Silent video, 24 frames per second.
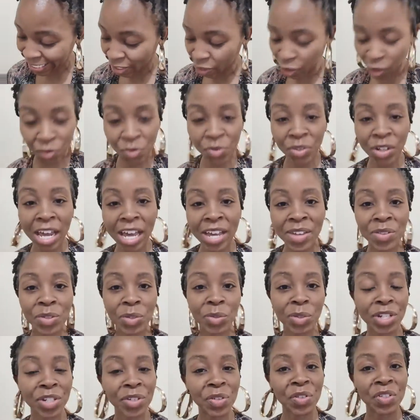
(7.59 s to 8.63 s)
If not,
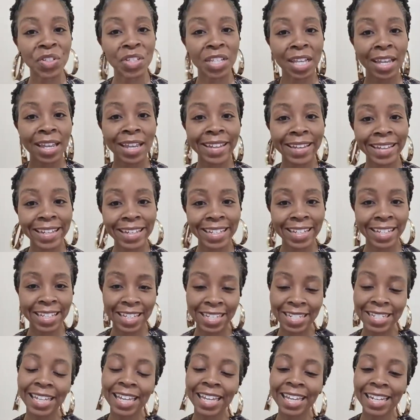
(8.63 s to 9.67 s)
do understand and get
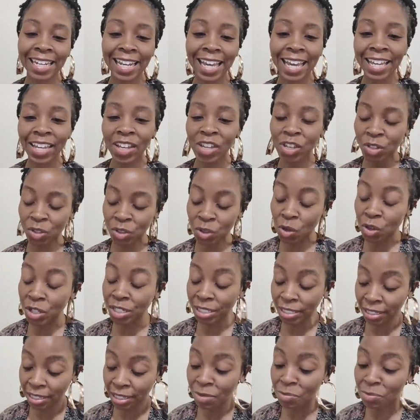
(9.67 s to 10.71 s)
your day night is going
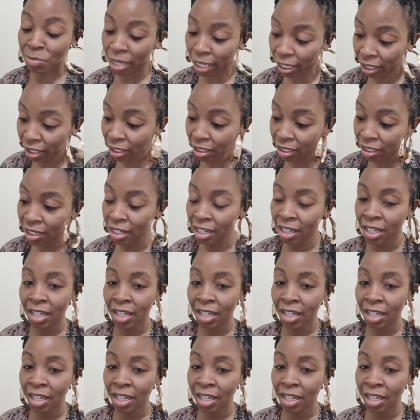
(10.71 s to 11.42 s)
to get better.